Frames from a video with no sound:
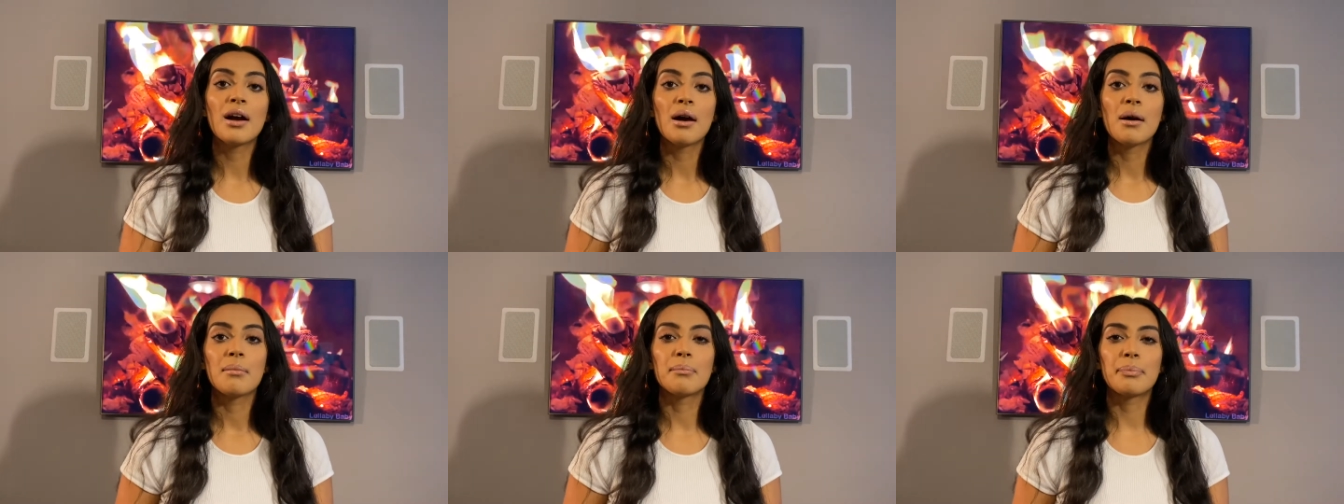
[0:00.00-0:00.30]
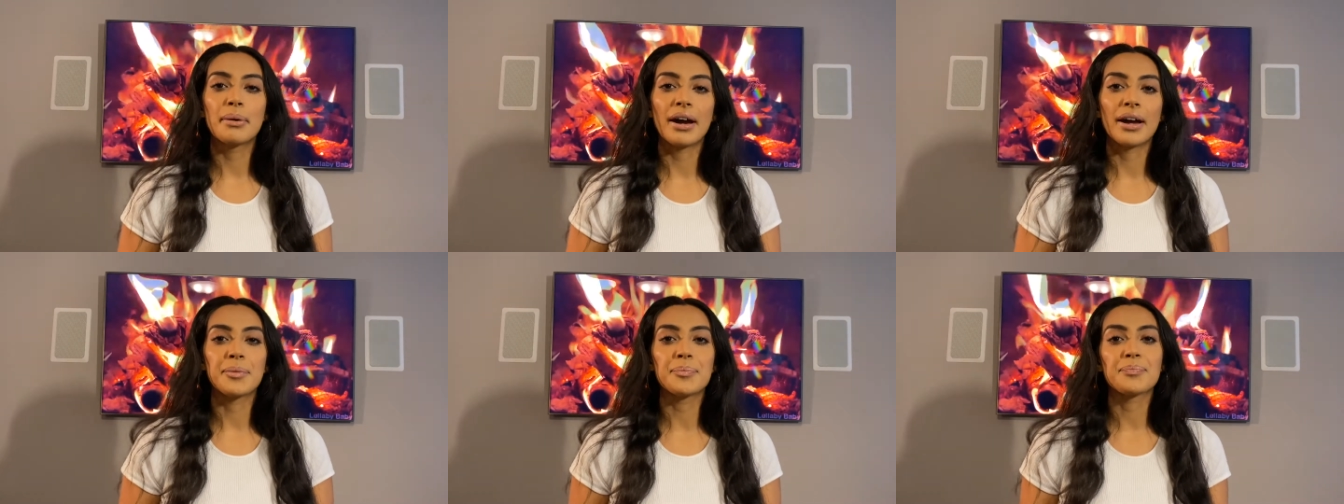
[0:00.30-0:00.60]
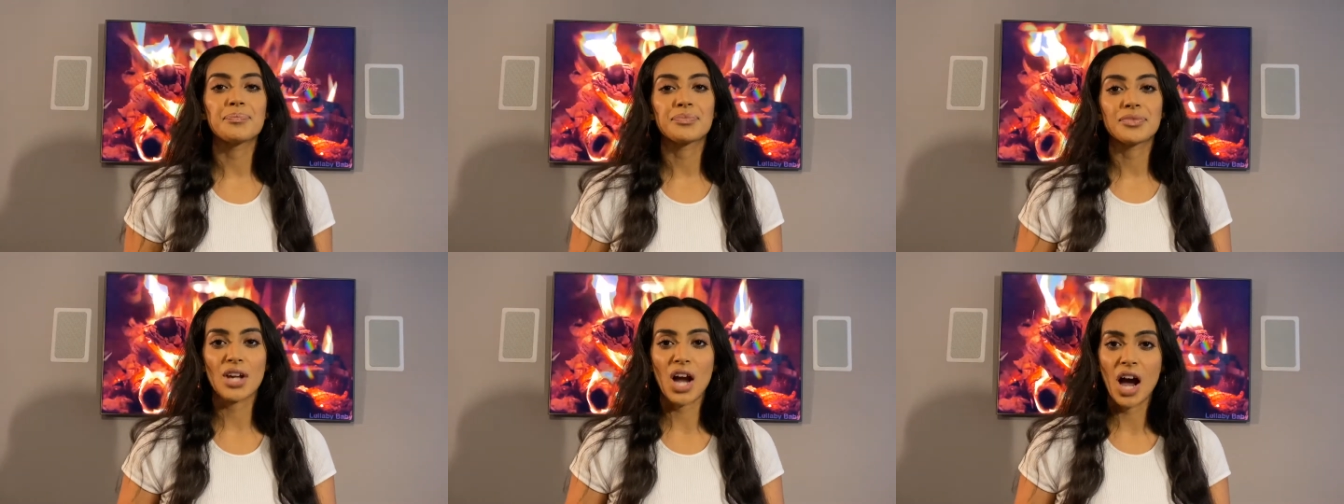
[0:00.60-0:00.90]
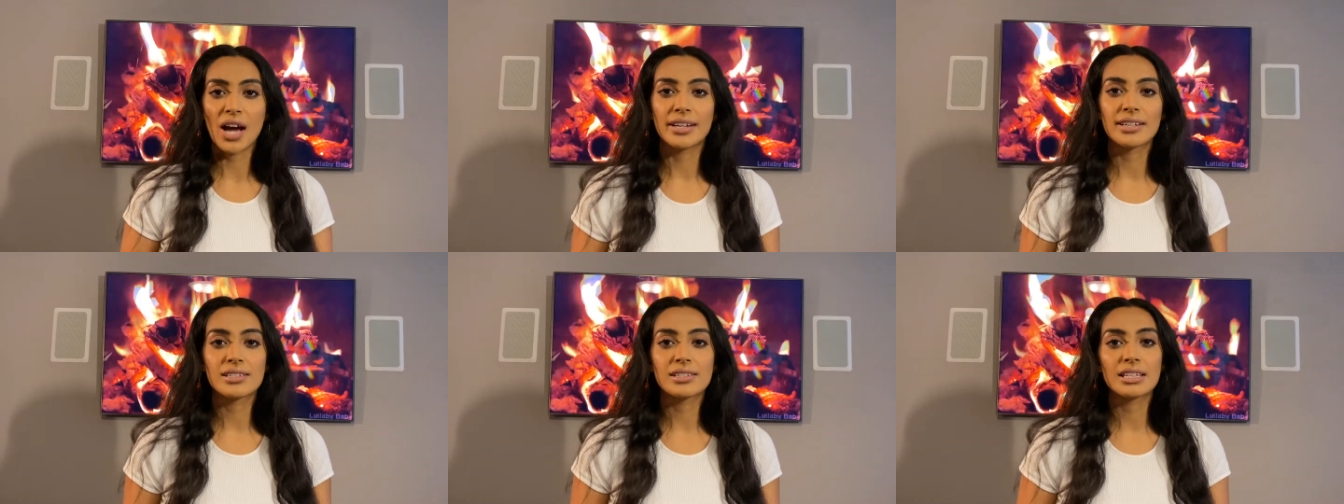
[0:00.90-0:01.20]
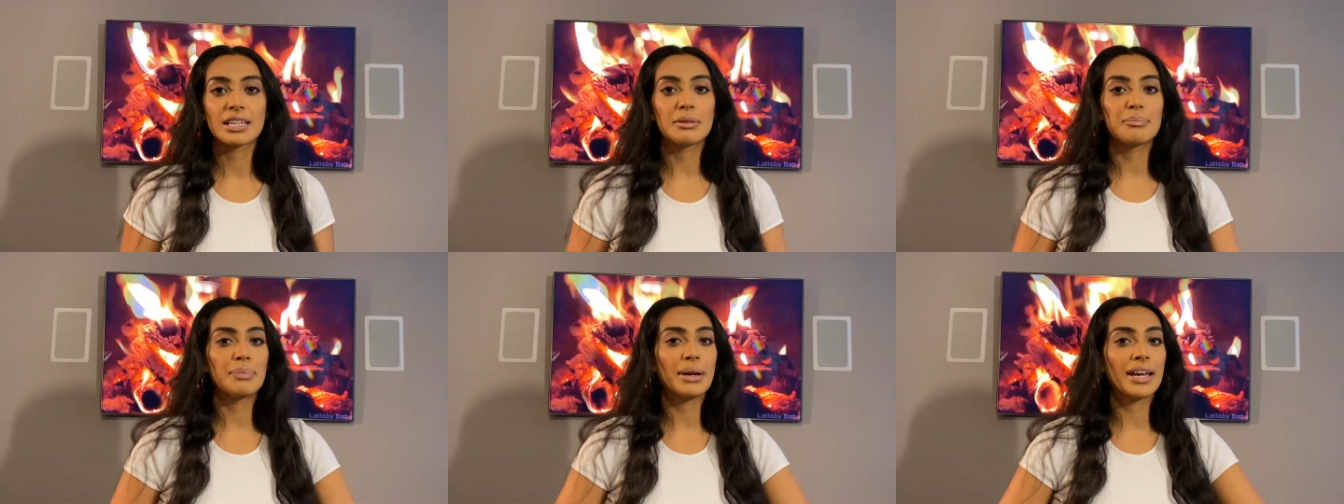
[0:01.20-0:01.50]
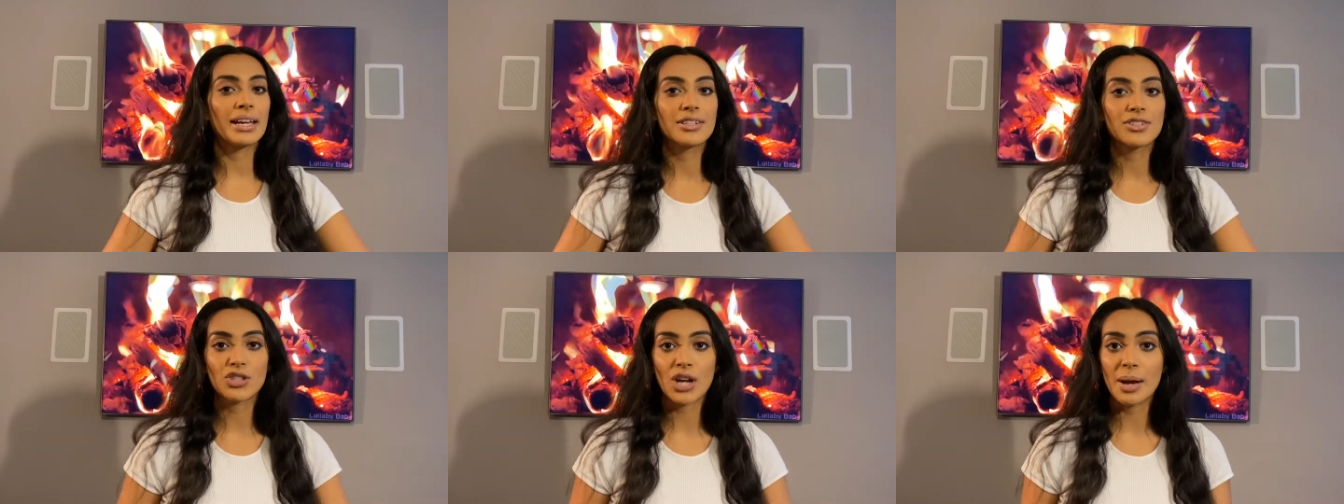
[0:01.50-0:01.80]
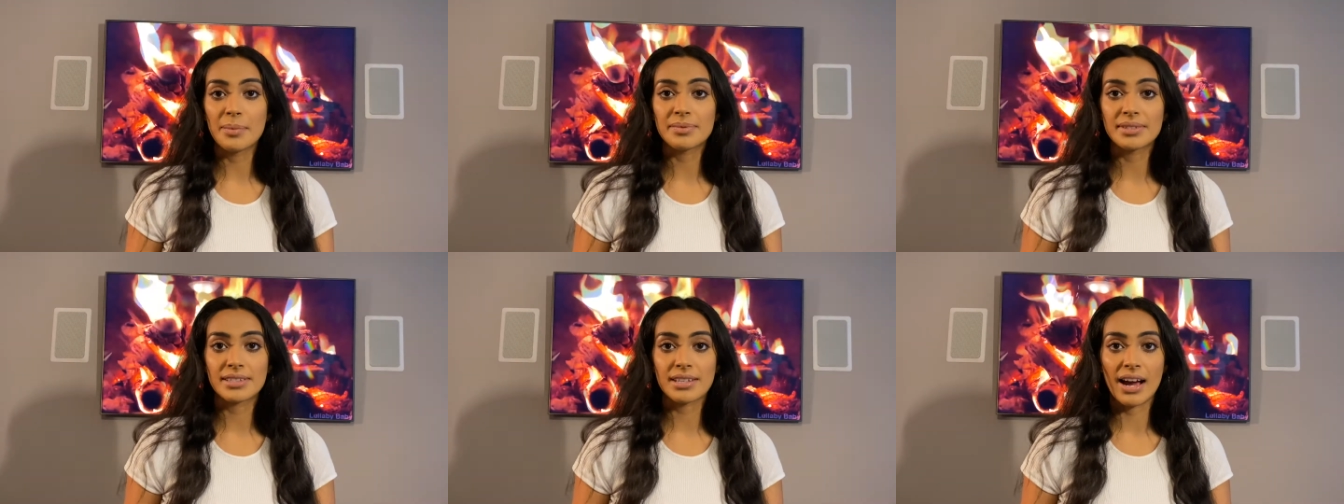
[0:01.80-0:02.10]
but honestly, pin drop
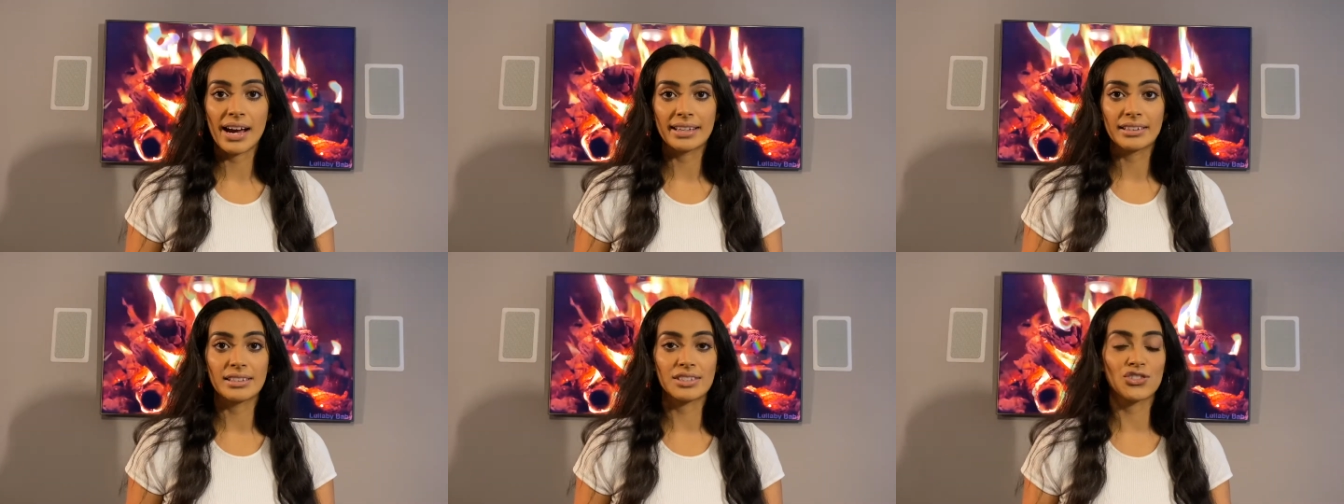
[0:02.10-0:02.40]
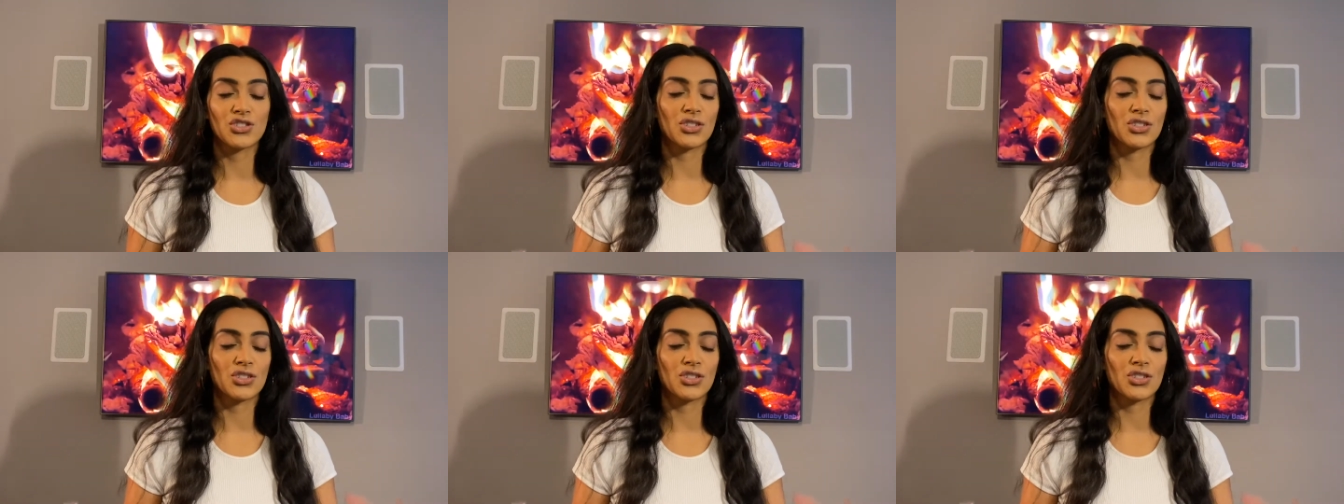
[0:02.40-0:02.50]
silence